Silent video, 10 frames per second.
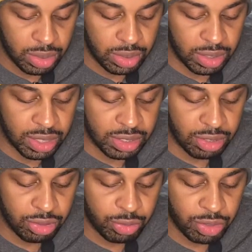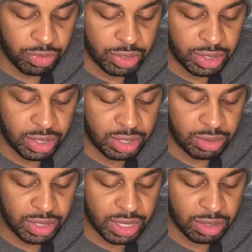Los Angeles Rams versus the
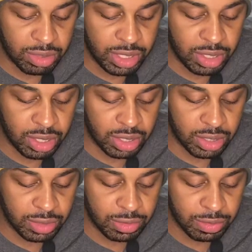Seattle Seahawks.